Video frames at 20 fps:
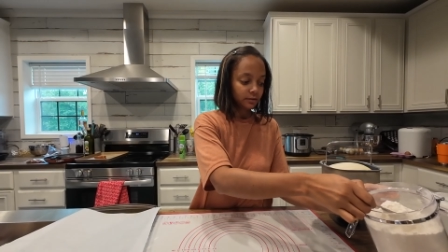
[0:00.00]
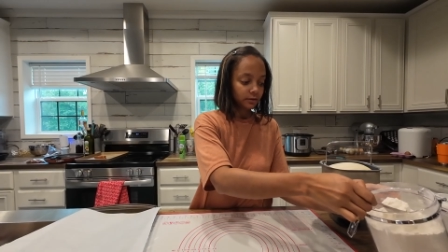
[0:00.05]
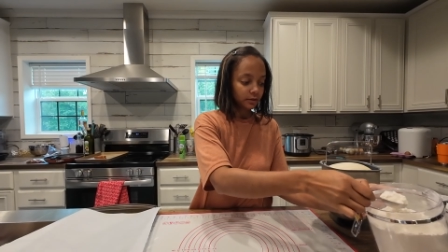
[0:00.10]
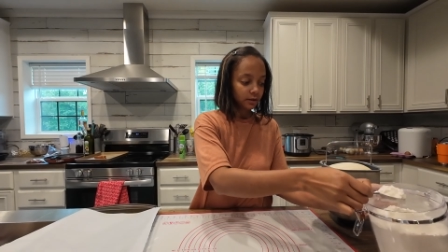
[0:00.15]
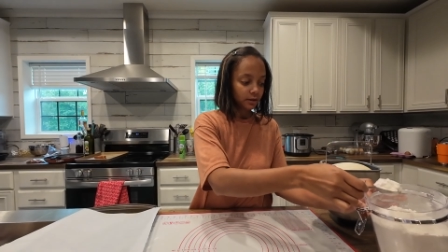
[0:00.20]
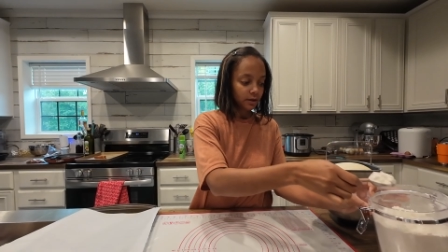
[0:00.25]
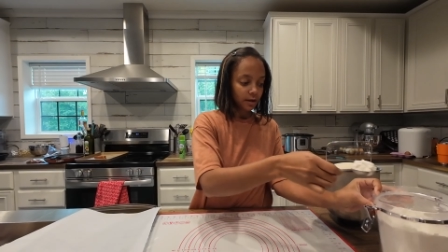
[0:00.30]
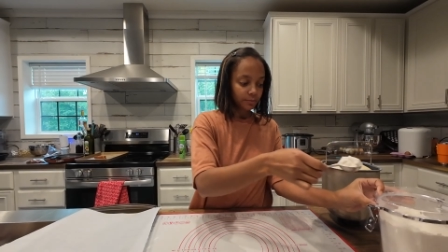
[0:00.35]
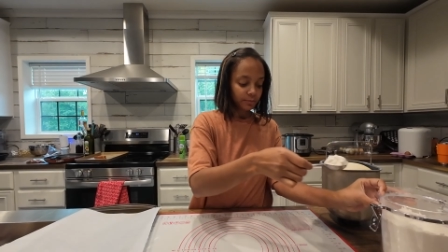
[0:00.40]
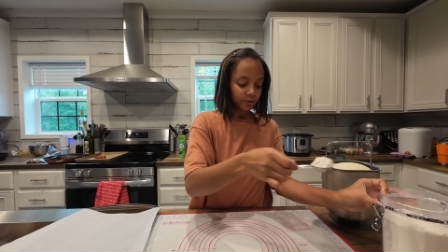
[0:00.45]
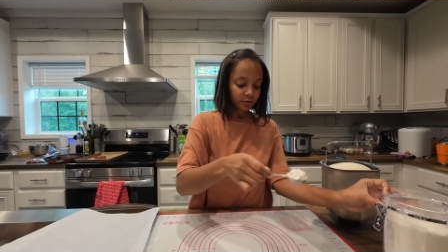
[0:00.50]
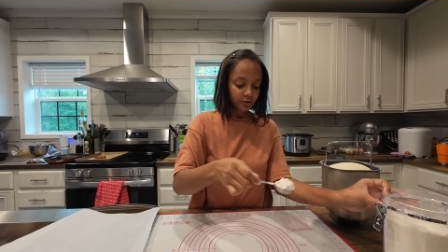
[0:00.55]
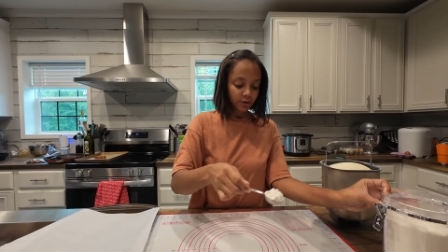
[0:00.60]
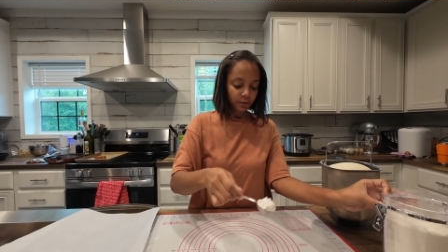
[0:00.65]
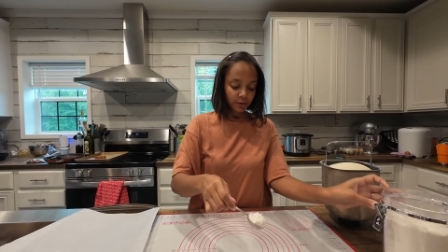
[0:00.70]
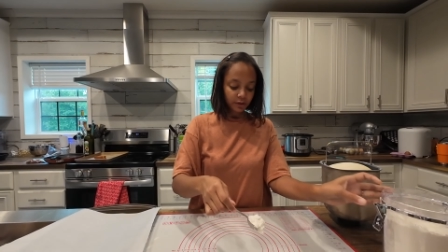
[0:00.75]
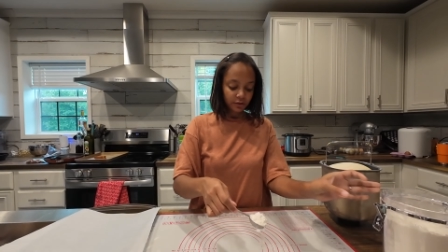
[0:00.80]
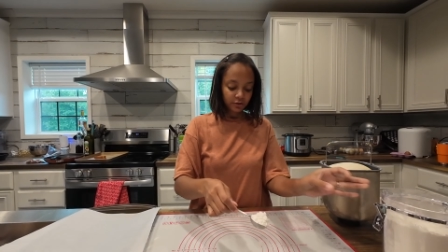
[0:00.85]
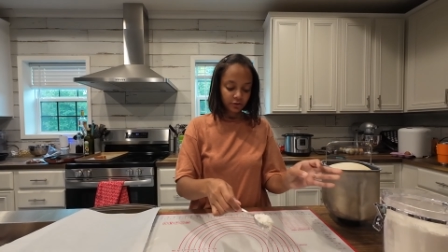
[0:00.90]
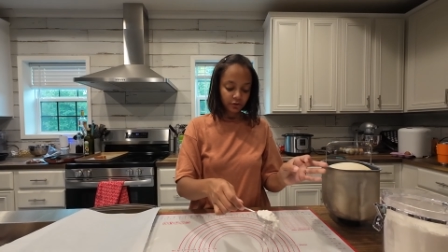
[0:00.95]
so I'm just
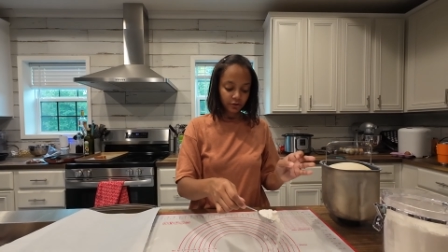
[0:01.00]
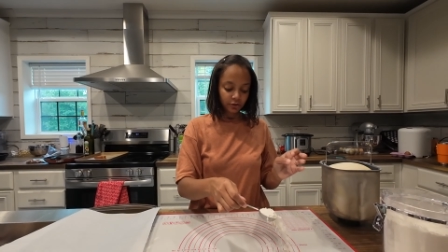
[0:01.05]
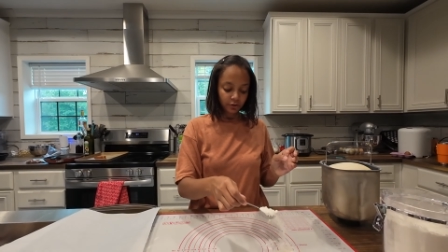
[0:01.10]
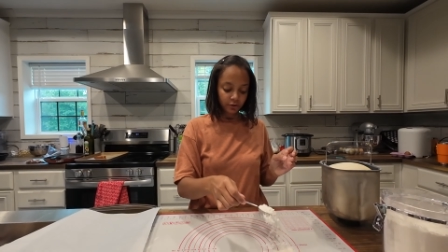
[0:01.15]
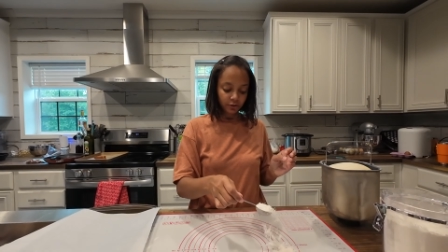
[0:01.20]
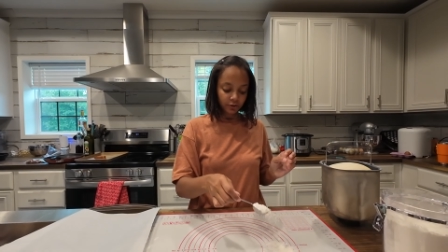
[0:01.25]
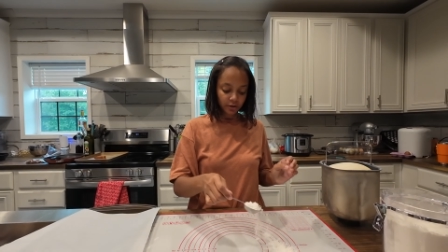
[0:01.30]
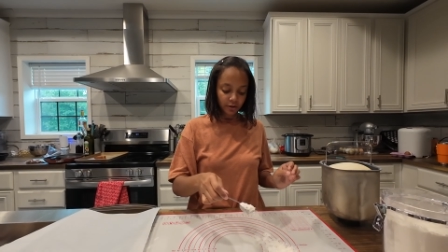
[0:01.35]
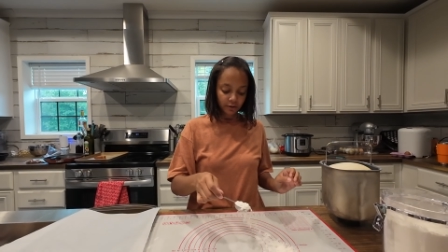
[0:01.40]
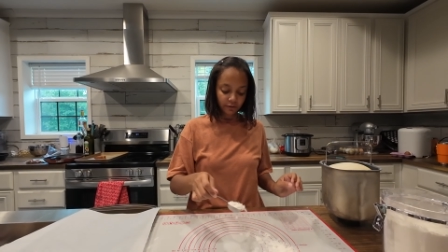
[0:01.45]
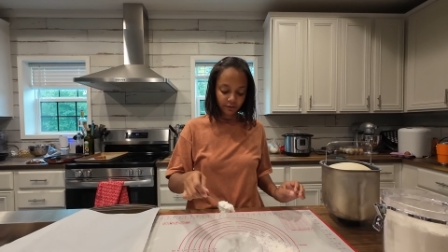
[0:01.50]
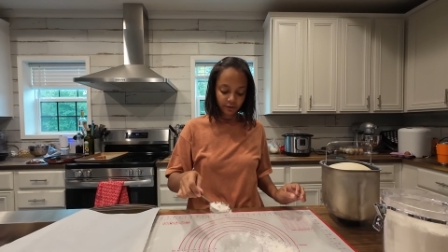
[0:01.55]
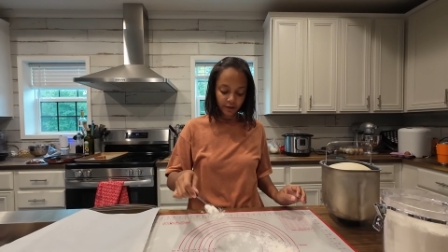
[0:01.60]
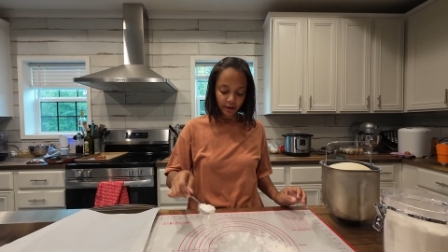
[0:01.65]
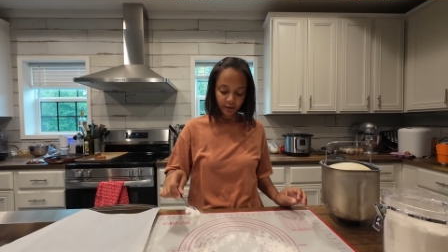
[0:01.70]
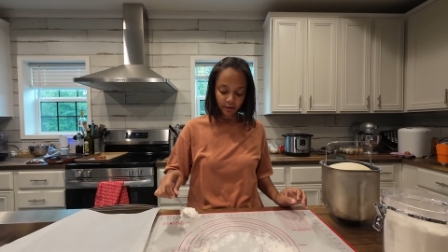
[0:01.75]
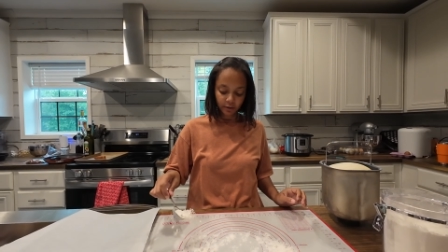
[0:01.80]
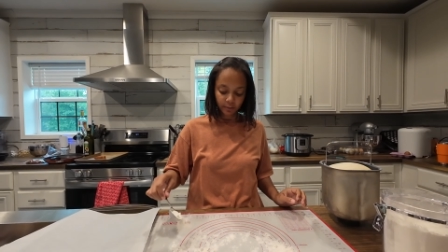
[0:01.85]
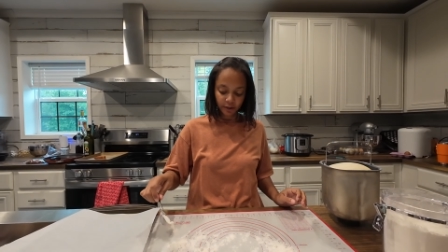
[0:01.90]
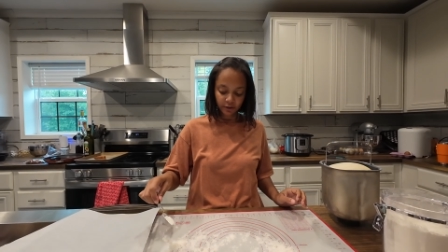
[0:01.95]
going to
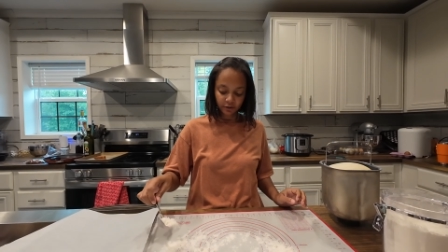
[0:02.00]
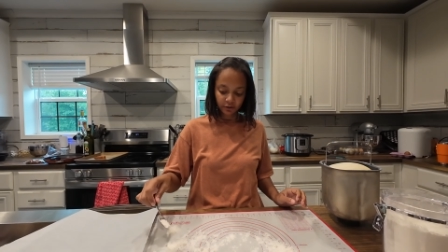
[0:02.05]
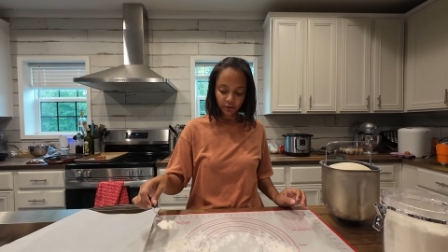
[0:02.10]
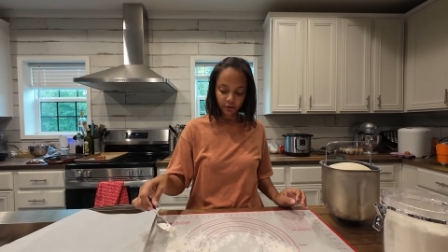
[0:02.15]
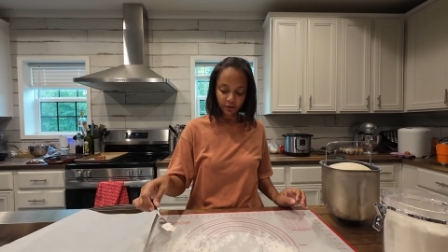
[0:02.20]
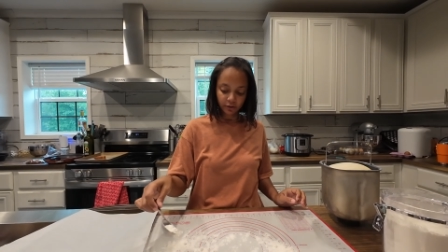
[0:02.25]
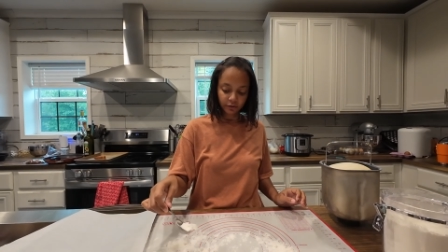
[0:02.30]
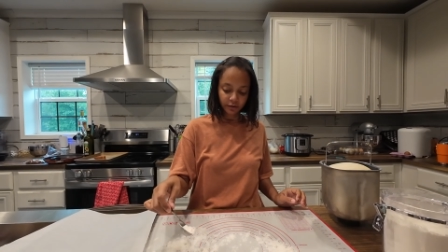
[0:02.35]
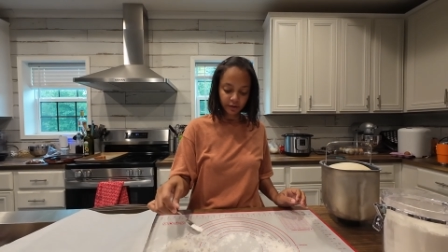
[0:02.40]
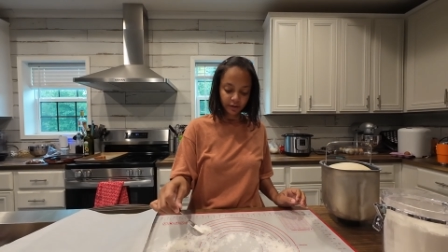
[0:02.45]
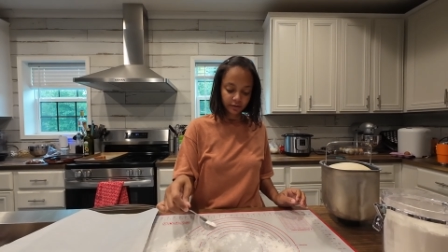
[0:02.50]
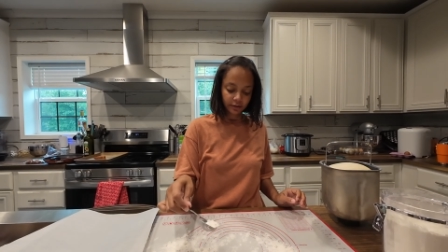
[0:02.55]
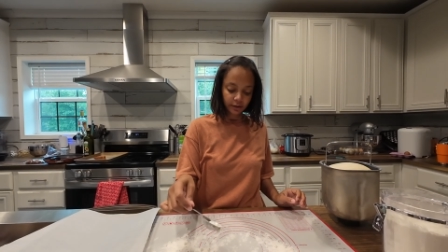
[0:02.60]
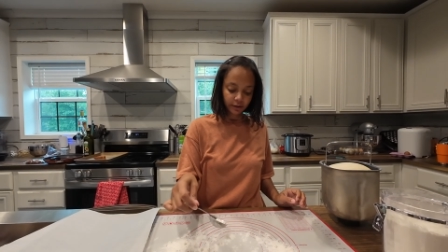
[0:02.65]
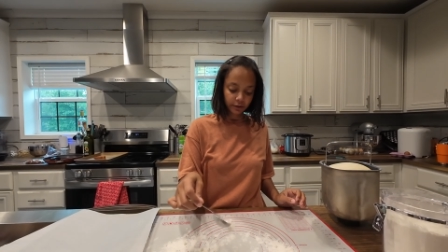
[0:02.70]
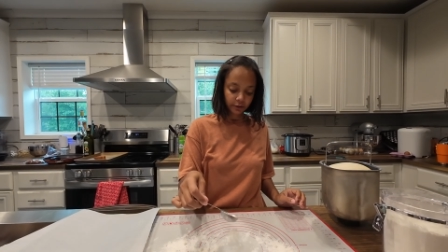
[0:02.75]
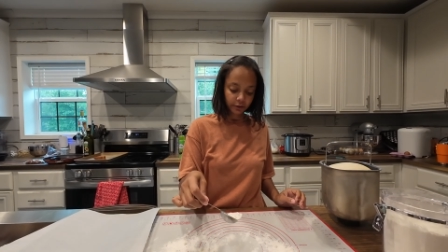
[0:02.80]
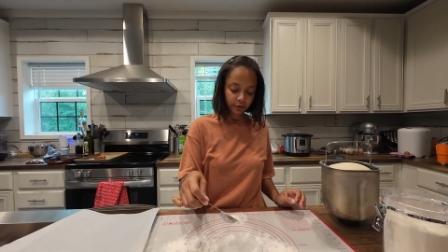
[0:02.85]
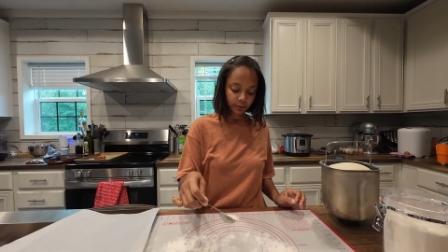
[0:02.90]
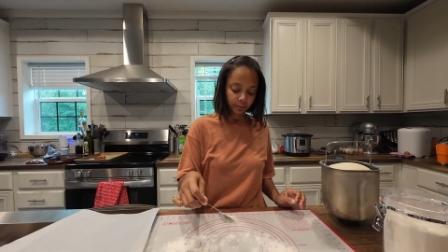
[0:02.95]
flour my surface a
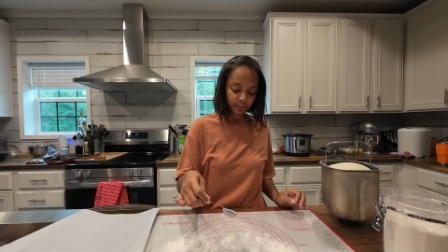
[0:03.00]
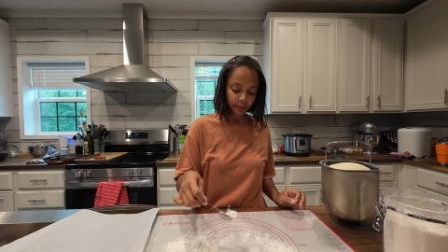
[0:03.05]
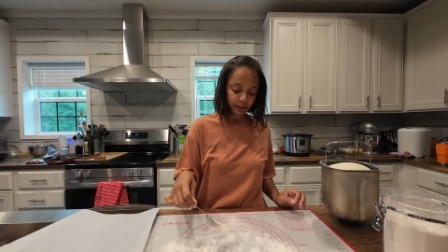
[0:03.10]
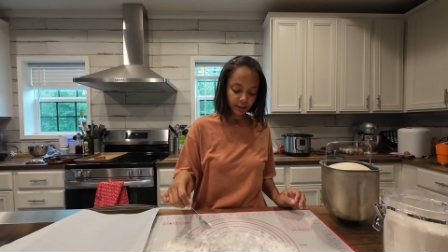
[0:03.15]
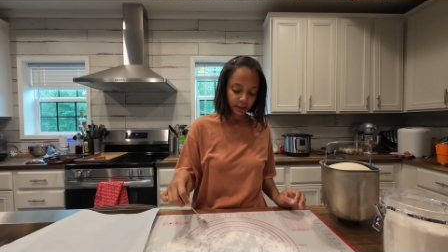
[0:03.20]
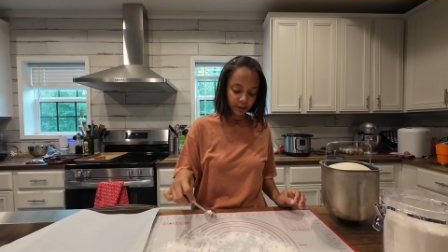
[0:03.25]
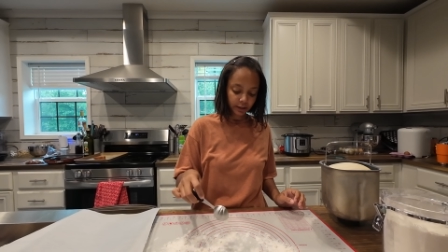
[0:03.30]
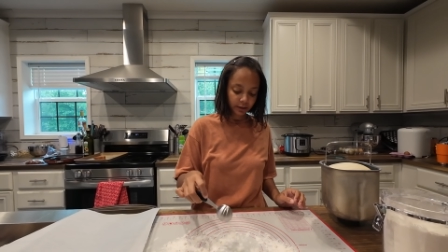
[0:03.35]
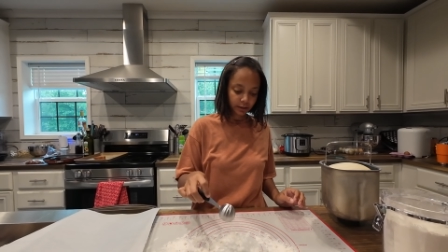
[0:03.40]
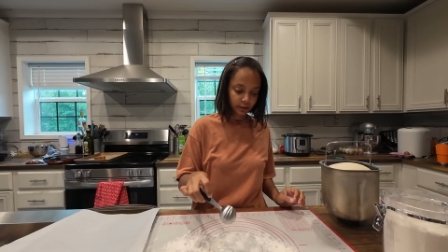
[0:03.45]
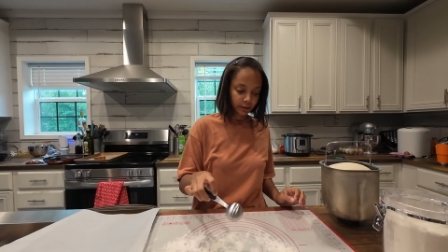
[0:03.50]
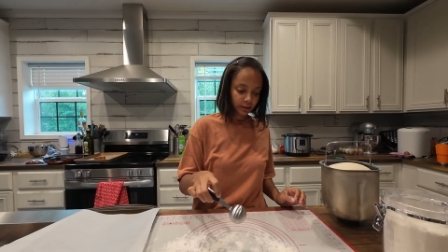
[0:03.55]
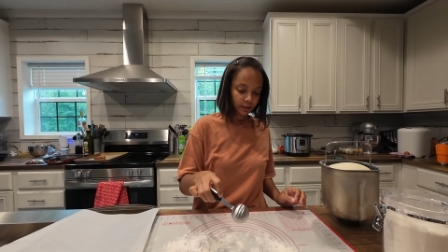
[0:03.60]
little bit.